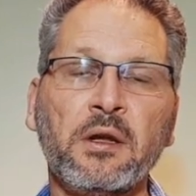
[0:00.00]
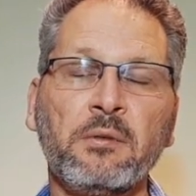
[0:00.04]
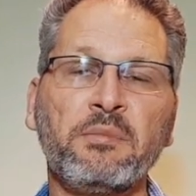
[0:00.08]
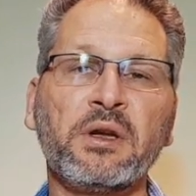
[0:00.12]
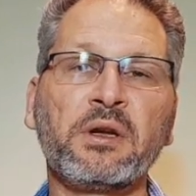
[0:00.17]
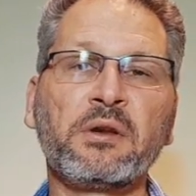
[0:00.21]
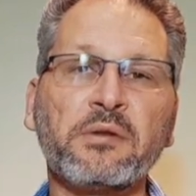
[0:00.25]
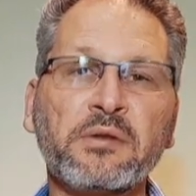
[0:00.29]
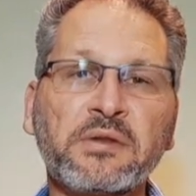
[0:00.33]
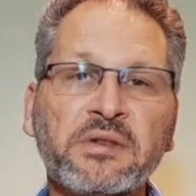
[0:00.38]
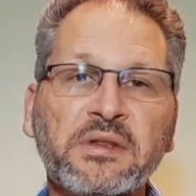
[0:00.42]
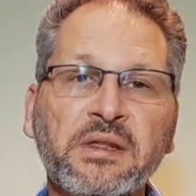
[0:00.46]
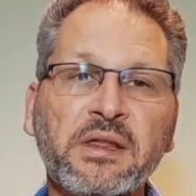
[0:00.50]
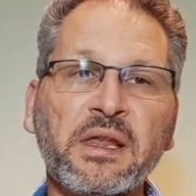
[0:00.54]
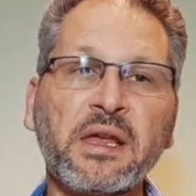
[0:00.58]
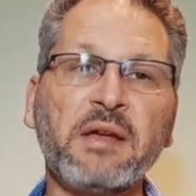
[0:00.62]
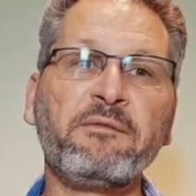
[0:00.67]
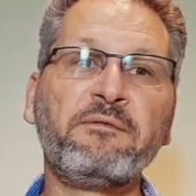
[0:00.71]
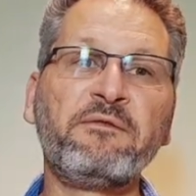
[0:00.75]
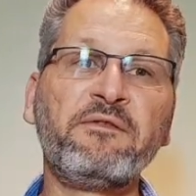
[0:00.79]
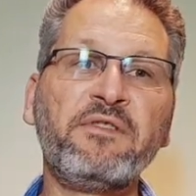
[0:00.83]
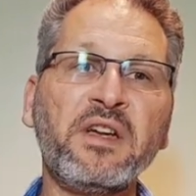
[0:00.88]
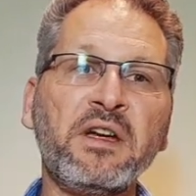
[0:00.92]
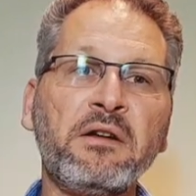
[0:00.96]
because
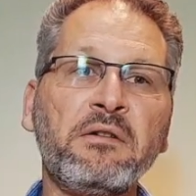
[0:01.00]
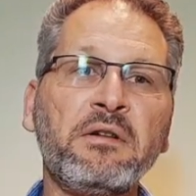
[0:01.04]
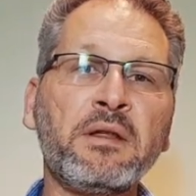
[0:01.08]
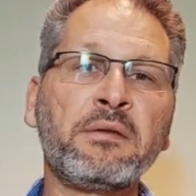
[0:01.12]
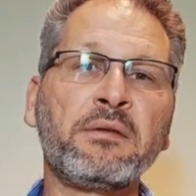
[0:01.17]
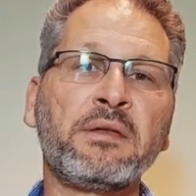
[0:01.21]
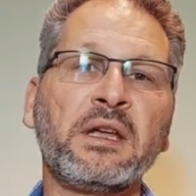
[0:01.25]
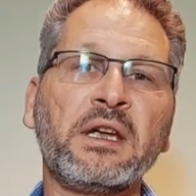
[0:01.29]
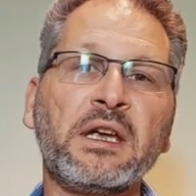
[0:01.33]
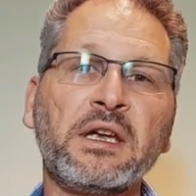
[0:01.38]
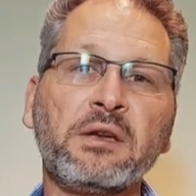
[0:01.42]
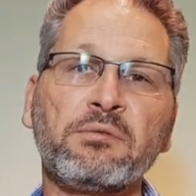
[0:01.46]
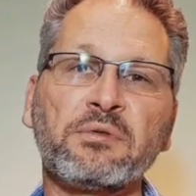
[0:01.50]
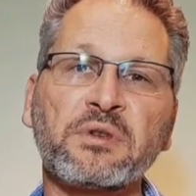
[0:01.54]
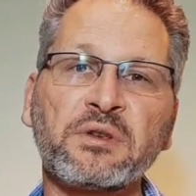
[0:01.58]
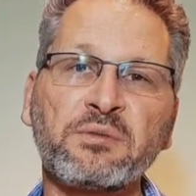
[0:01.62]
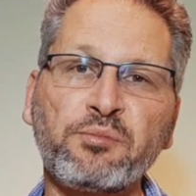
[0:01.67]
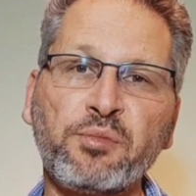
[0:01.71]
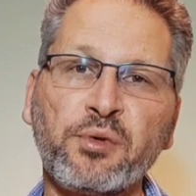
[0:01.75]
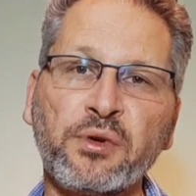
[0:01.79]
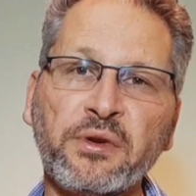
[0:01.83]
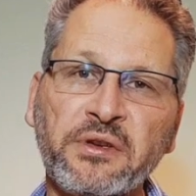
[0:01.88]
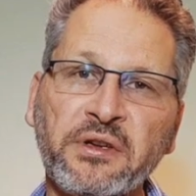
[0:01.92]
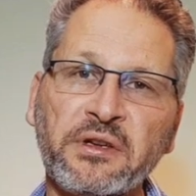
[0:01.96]
that very thing it was
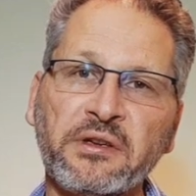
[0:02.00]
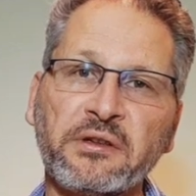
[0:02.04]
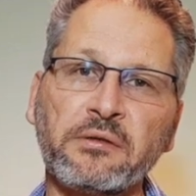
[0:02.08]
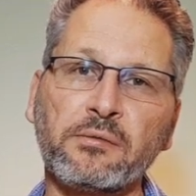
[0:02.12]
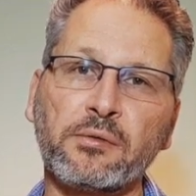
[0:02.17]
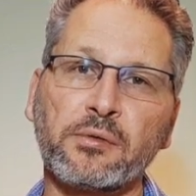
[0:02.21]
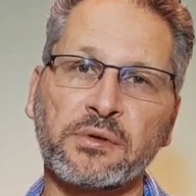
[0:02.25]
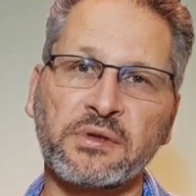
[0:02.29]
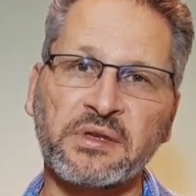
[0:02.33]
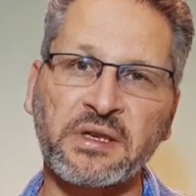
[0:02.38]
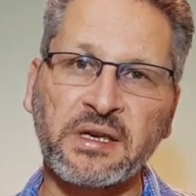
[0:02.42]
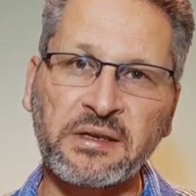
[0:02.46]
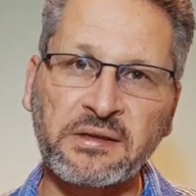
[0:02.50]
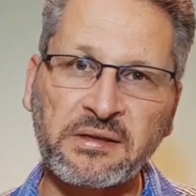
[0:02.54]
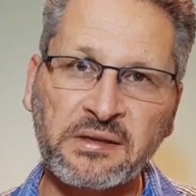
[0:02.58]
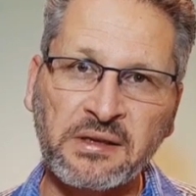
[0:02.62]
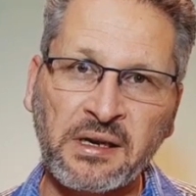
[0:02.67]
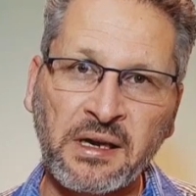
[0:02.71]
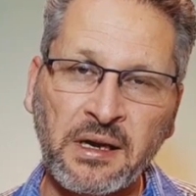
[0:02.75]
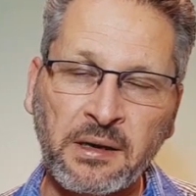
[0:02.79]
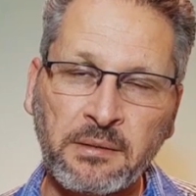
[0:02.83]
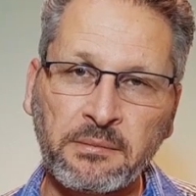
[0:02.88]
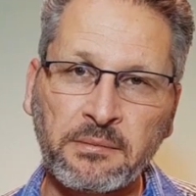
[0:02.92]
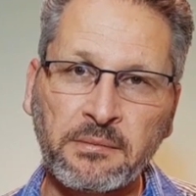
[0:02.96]
pointing towards has
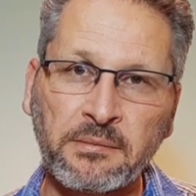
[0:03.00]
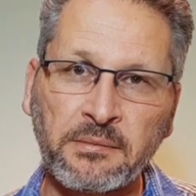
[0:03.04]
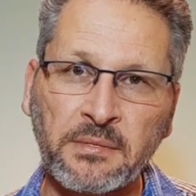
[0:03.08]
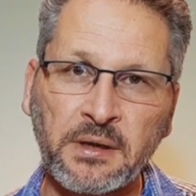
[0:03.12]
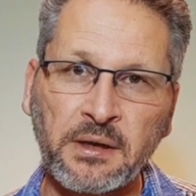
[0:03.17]
come.